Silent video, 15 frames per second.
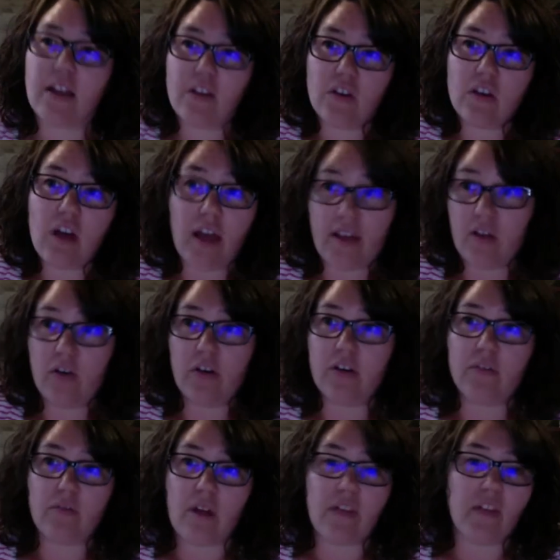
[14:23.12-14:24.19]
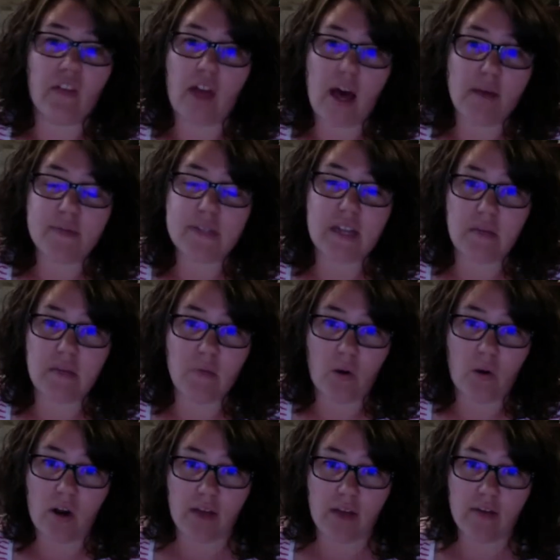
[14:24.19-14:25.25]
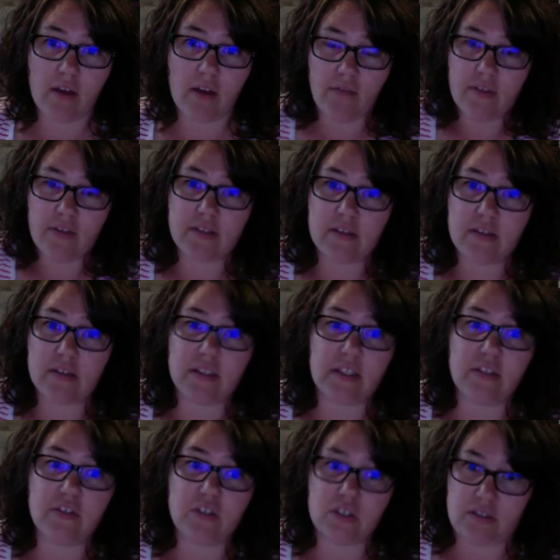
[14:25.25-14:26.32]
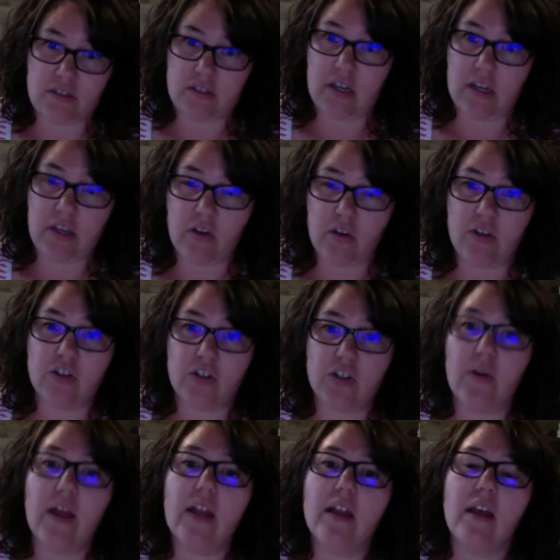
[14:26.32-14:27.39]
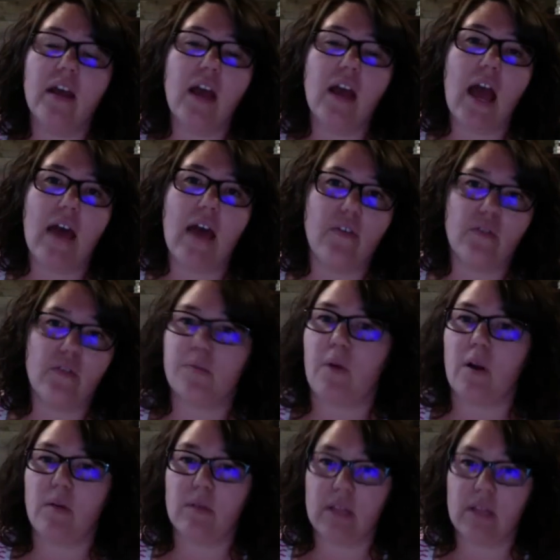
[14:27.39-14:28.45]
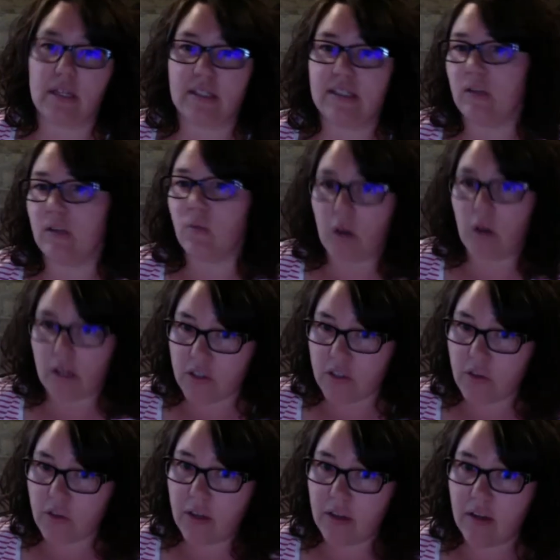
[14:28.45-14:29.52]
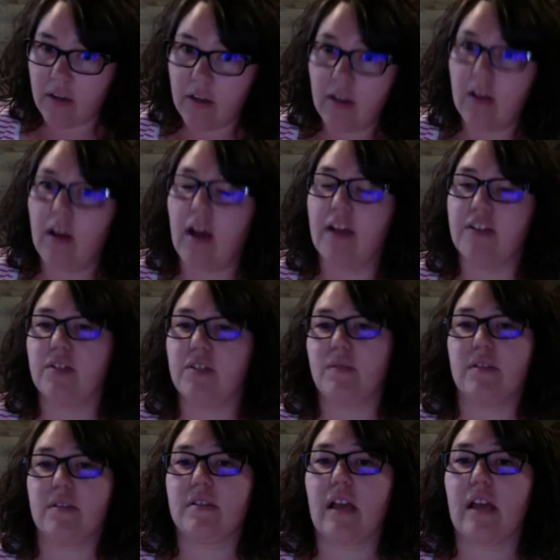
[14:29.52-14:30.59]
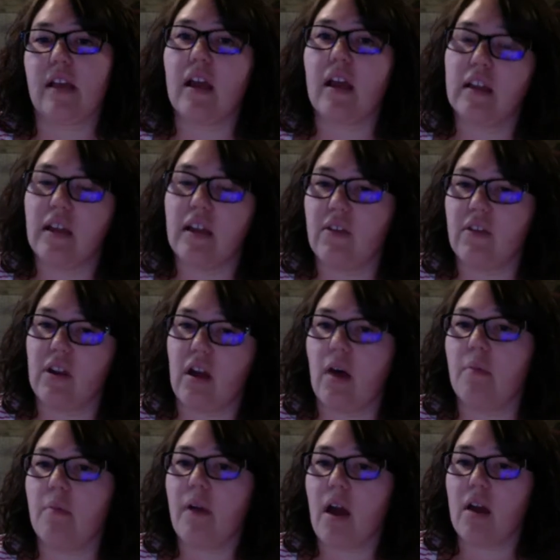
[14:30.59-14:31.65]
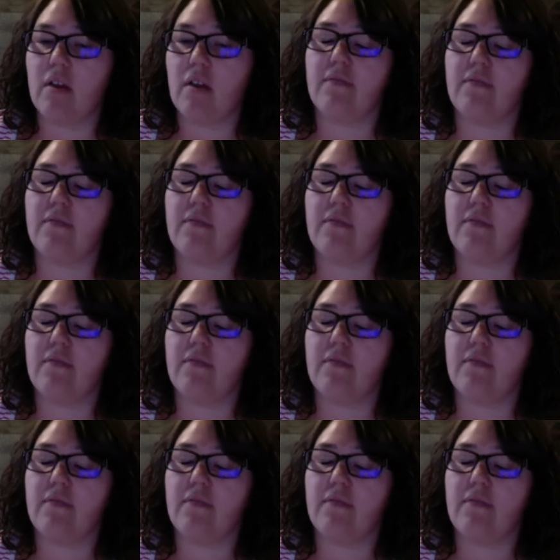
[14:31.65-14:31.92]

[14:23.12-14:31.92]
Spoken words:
I couldn't run the laps anymore. I physically I couldn't do it. And there was a part of me that didn't want to do it. I just was like, I'd given up kind of,